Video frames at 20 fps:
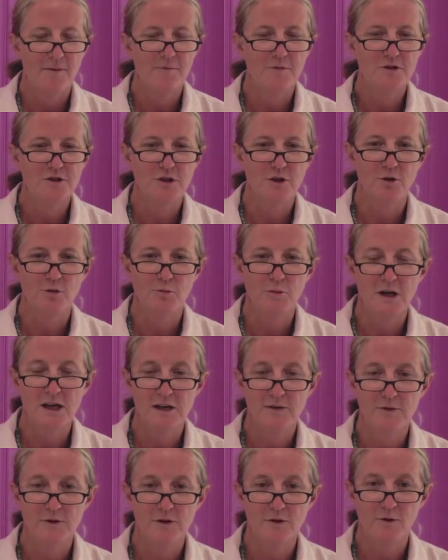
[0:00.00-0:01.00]
So
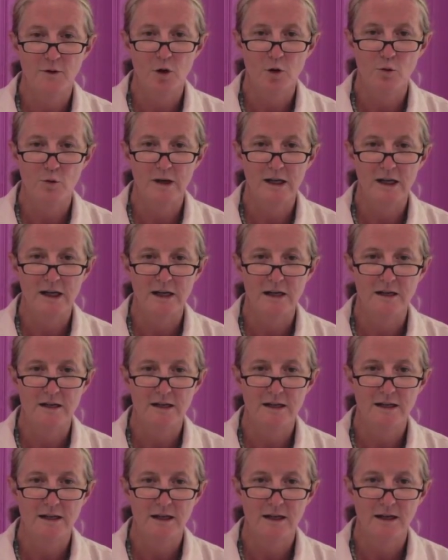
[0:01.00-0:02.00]
many of you have already
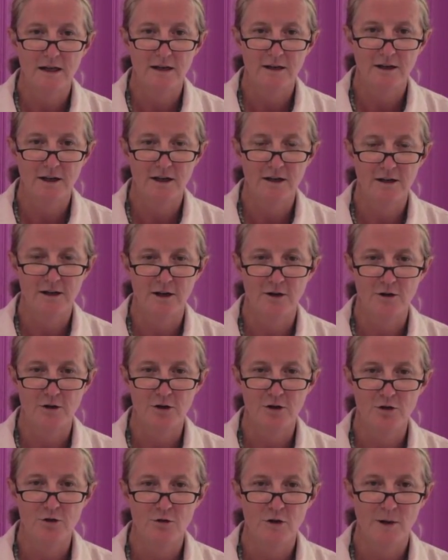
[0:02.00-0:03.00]
gotten our
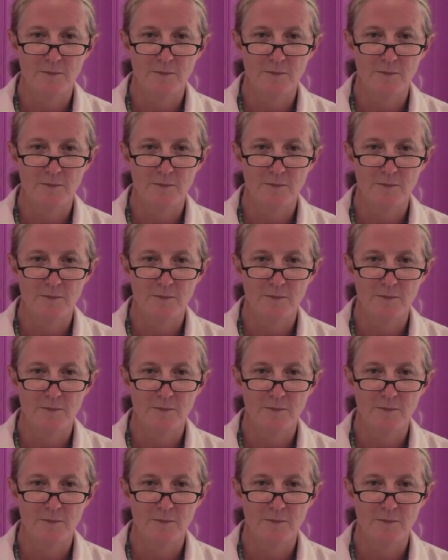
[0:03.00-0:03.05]
new